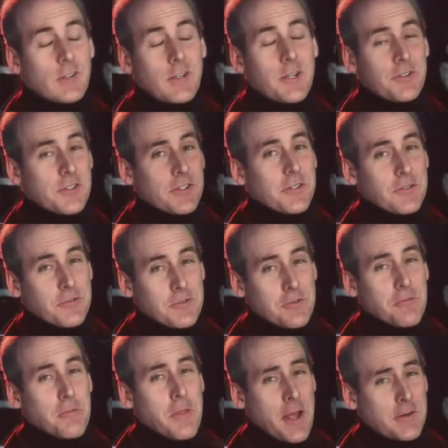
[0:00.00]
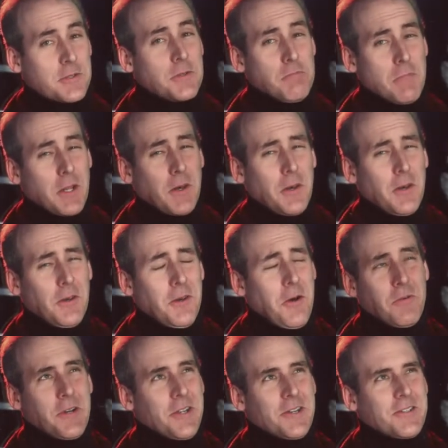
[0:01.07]
listen to that
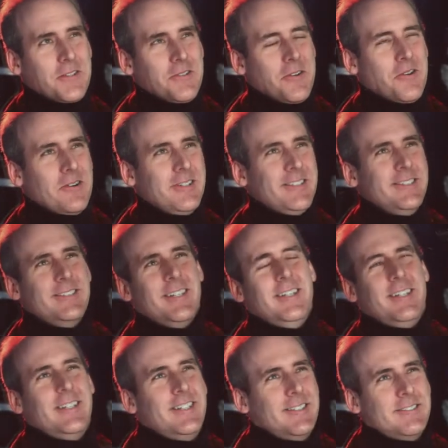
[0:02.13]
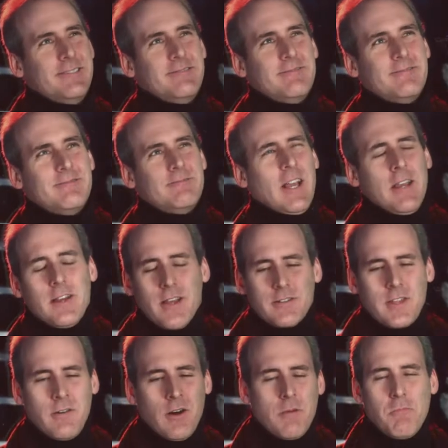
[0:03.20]
melodious noise.
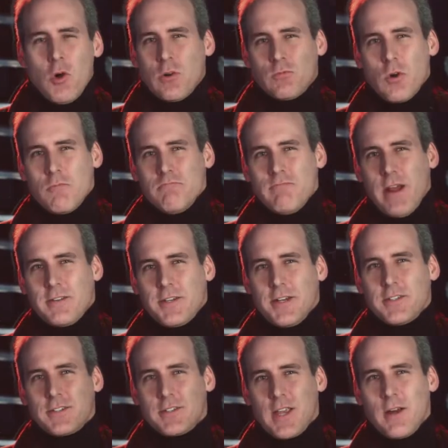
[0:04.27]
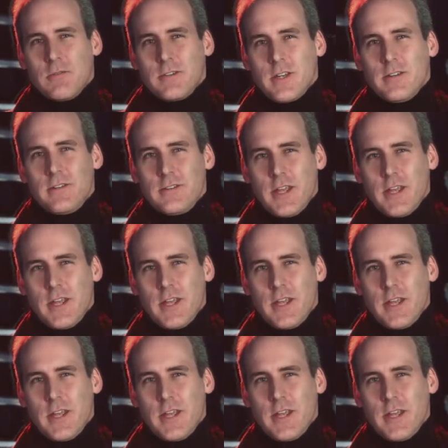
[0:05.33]
Is there a more romantic sound in